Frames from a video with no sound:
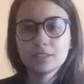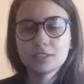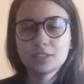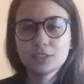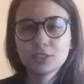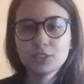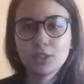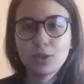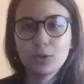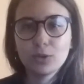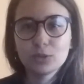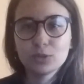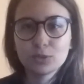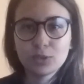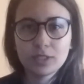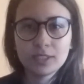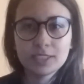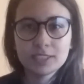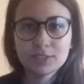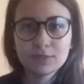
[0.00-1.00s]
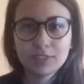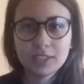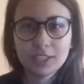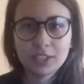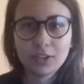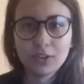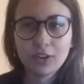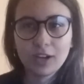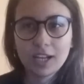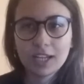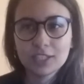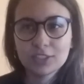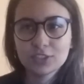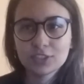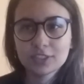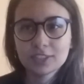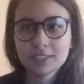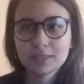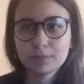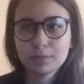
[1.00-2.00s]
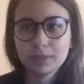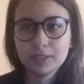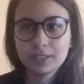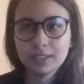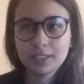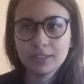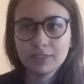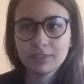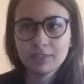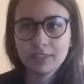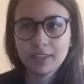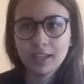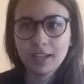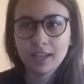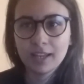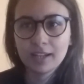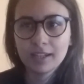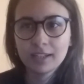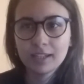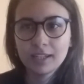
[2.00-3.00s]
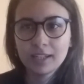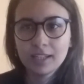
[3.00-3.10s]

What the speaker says: So to end this video, I just believe that